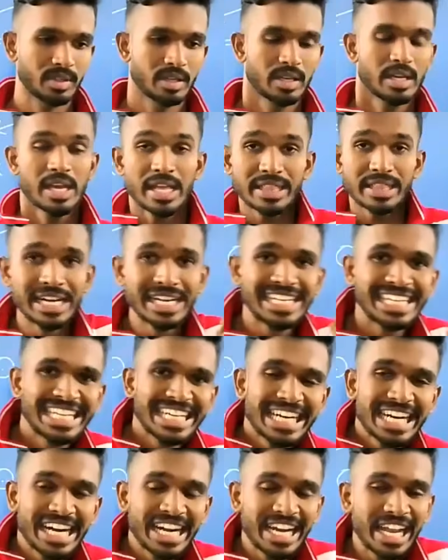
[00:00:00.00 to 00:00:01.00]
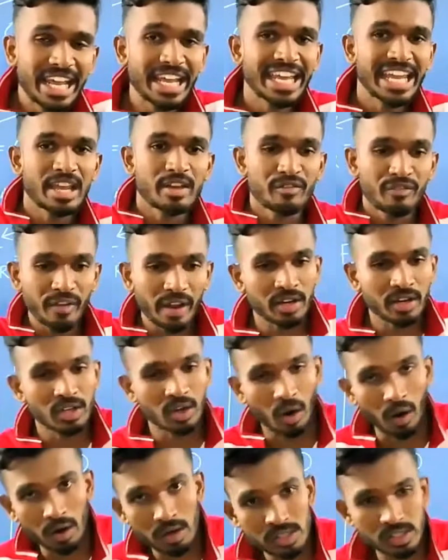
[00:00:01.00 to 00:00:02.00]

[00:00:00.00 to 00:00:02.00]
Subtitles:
The turning effect also